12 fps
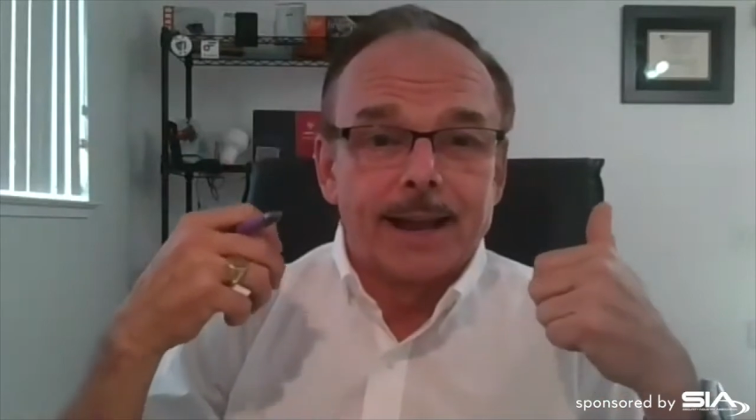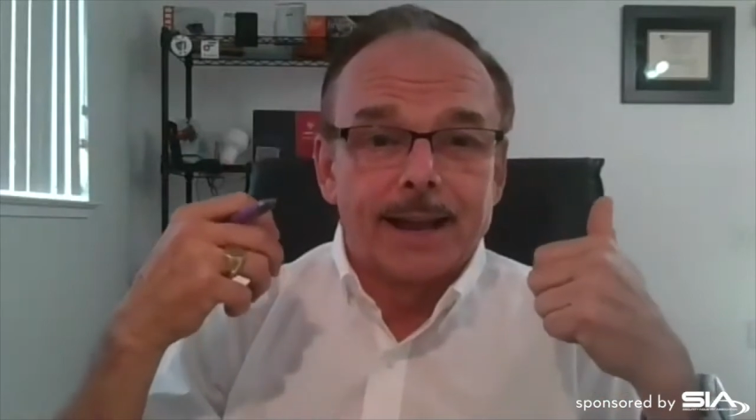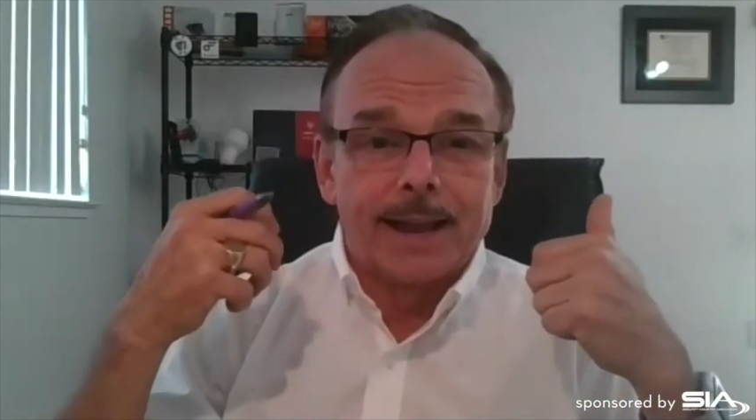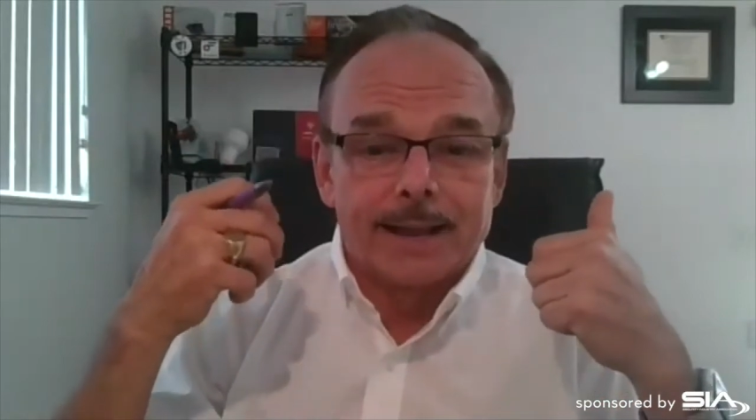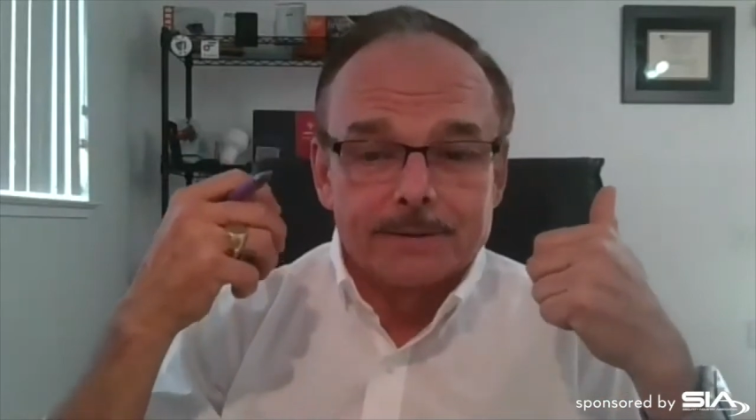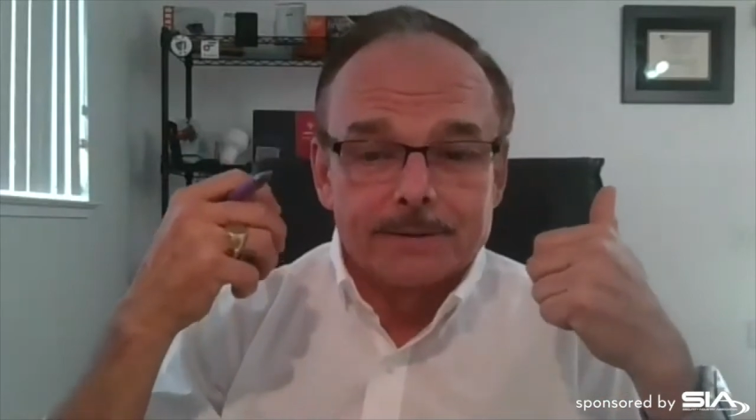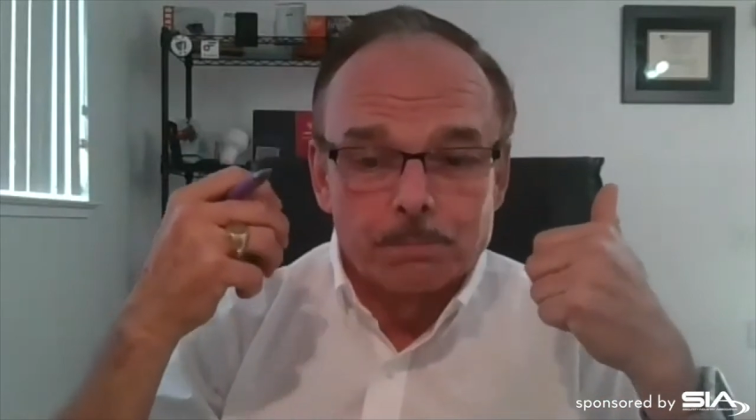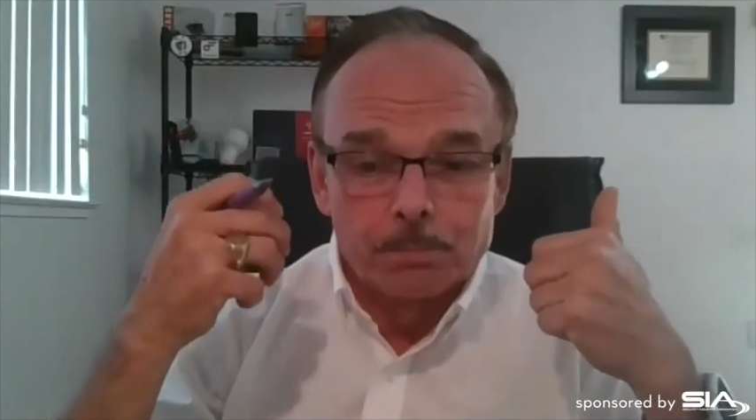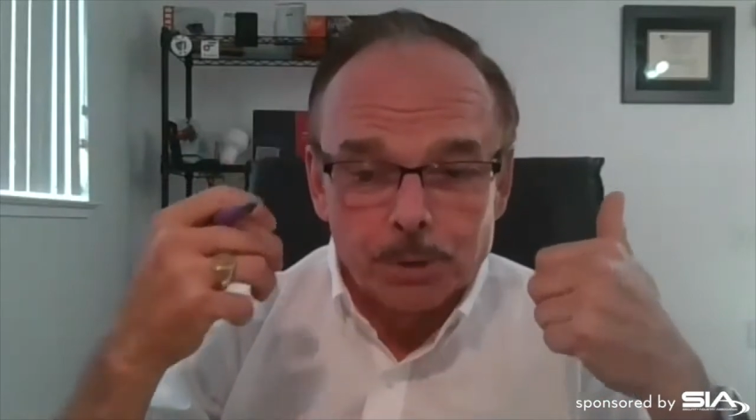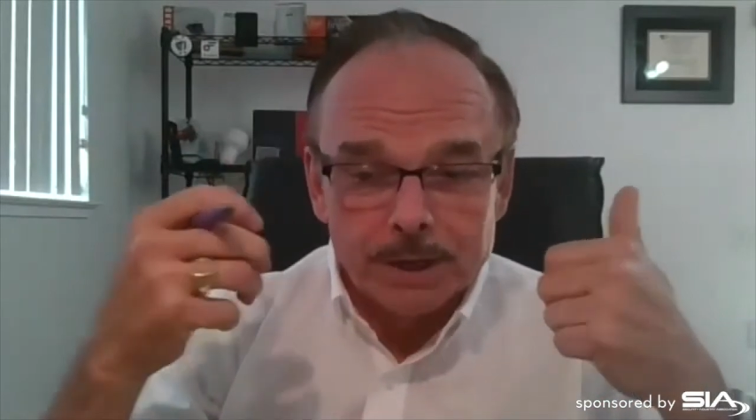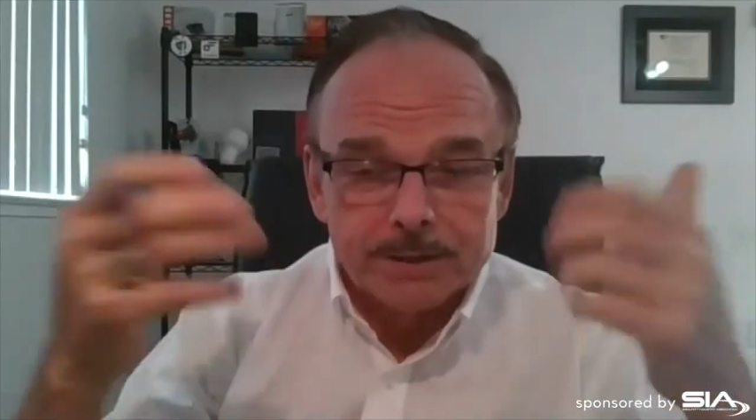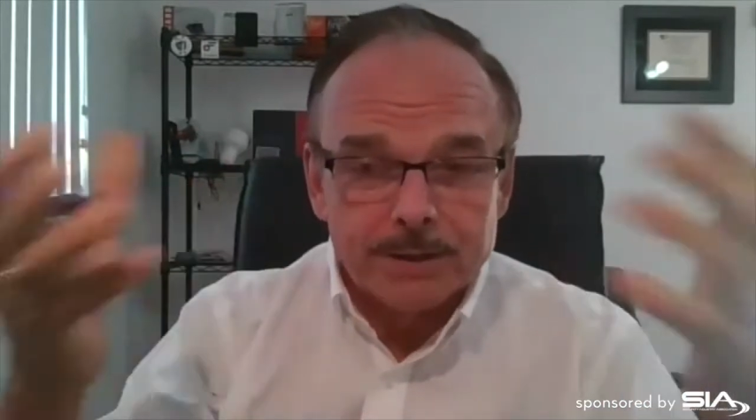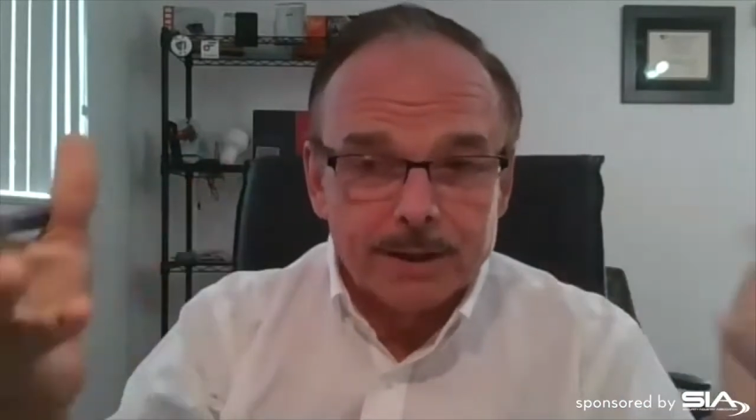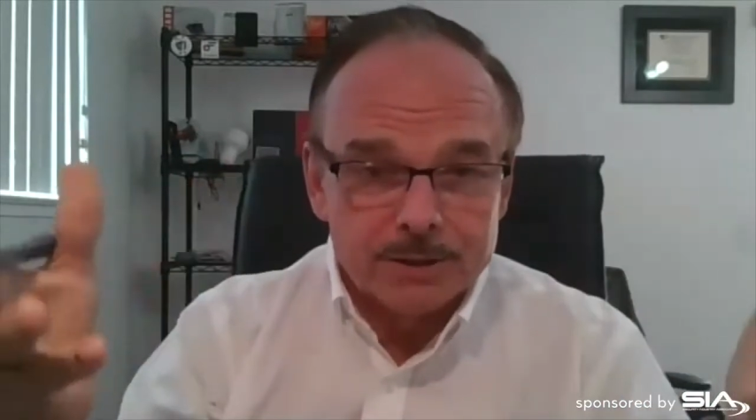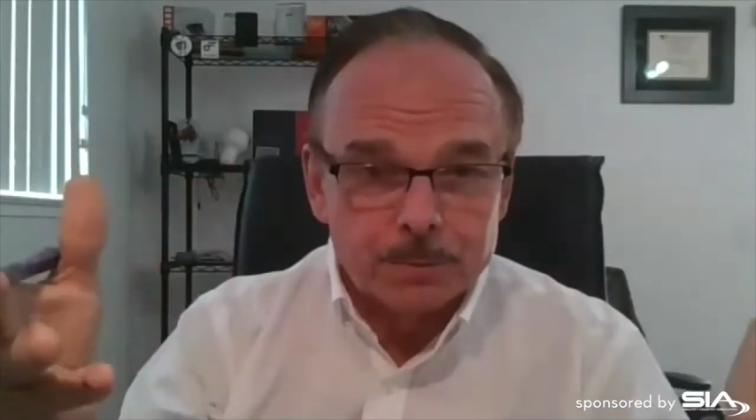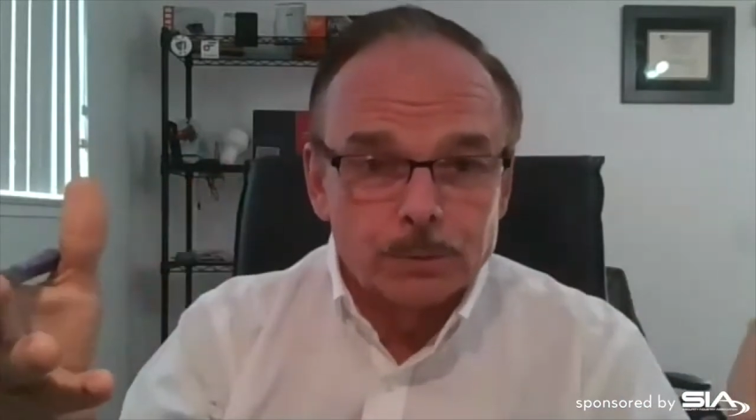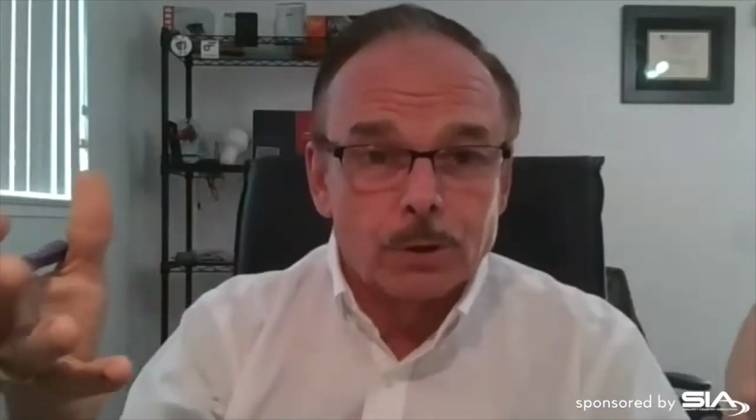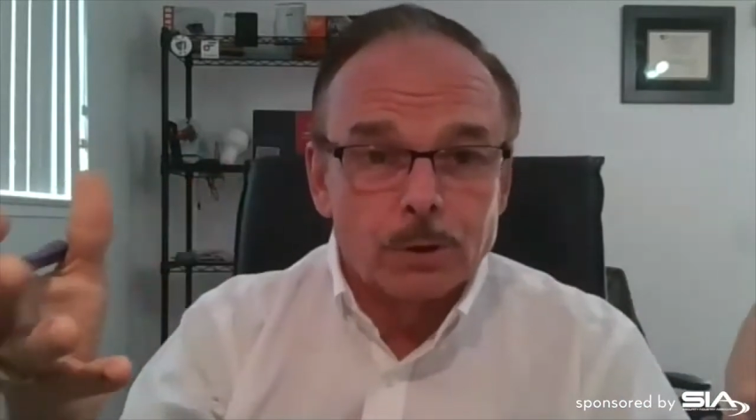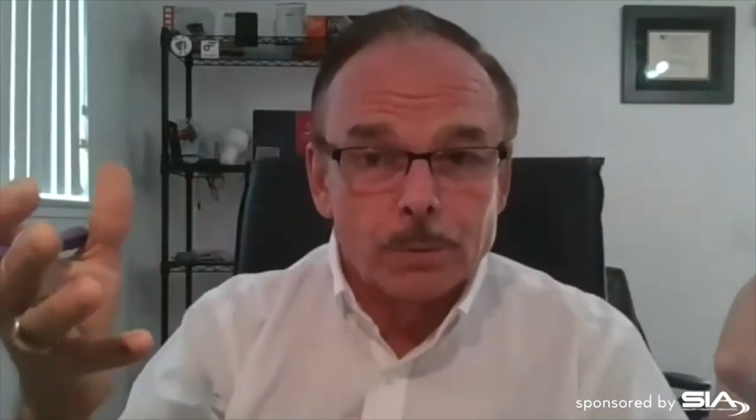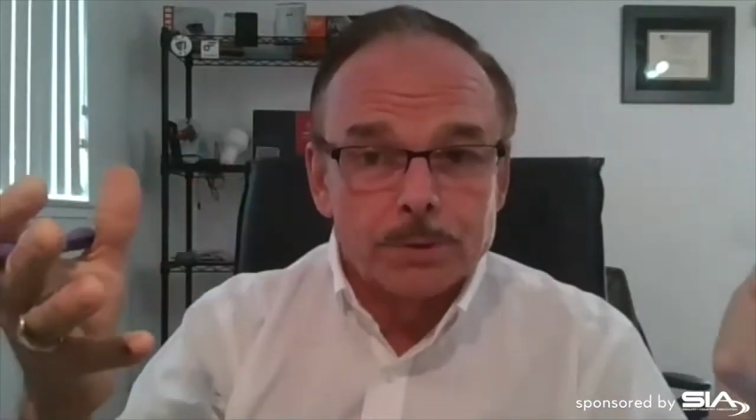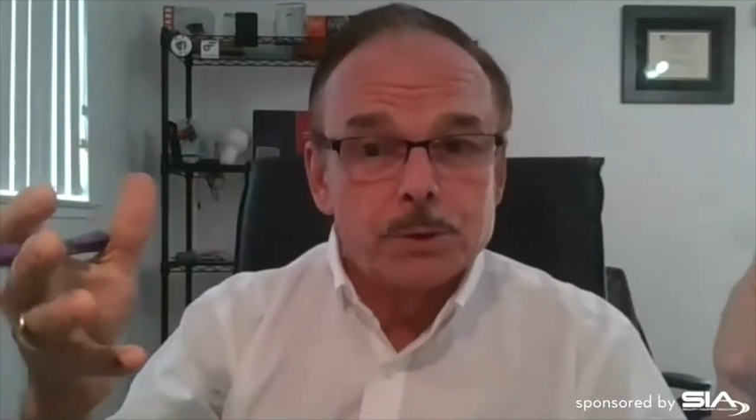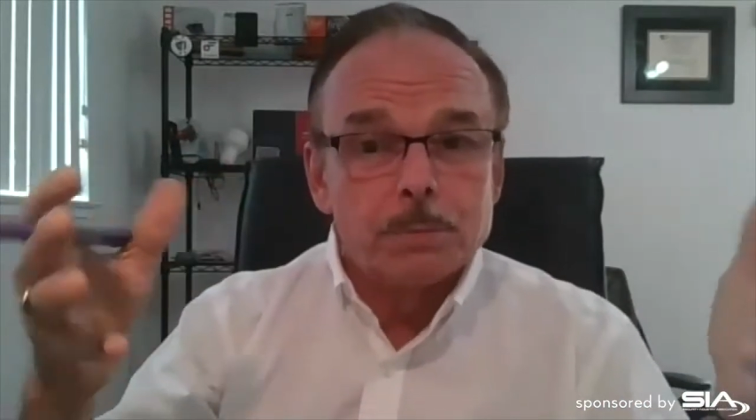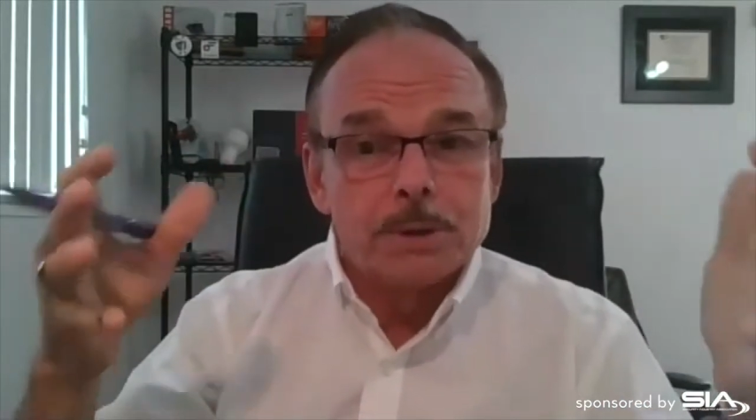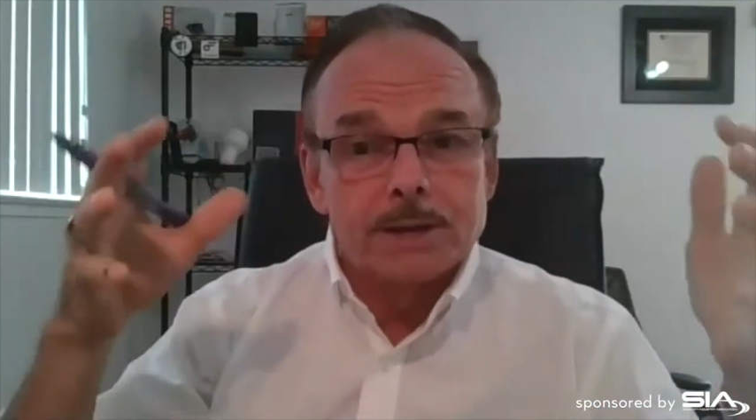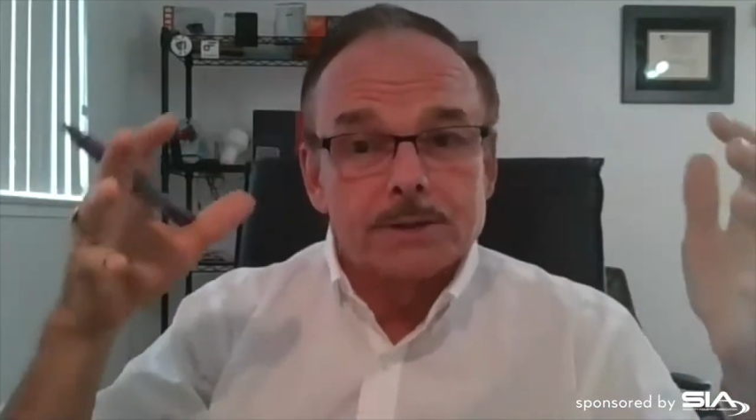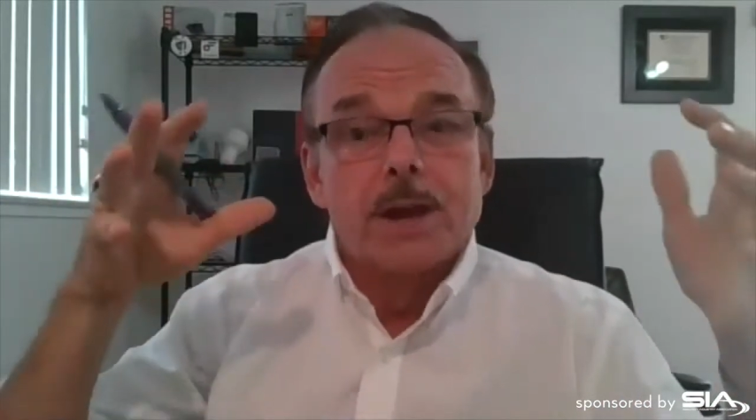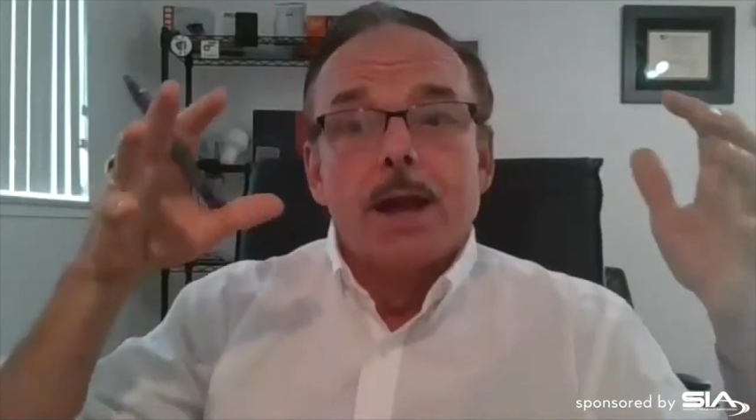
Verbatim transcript: and bring the customer along with you because